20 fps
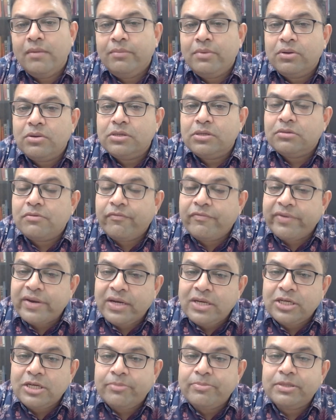Because
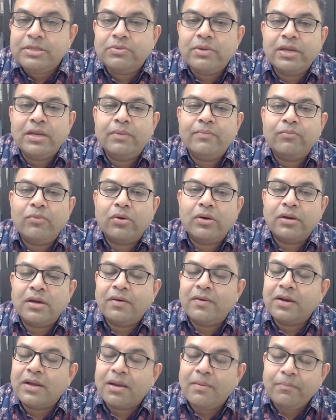friendship is very important.
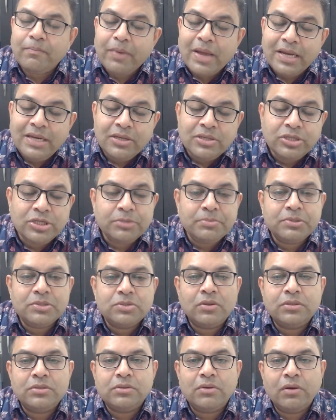Our companionship
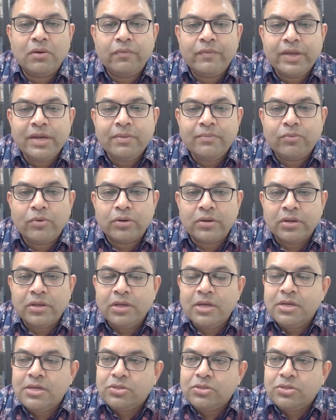is also very important.